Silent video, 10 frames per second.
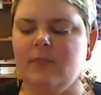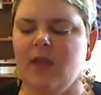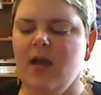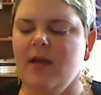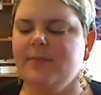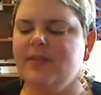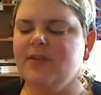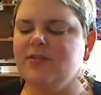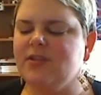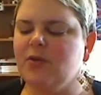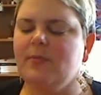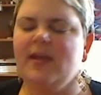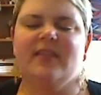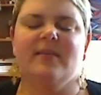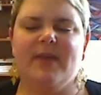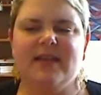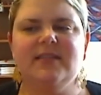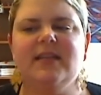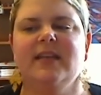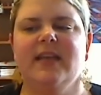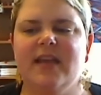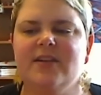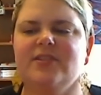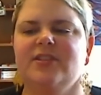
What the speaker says: those don't make the best indicators,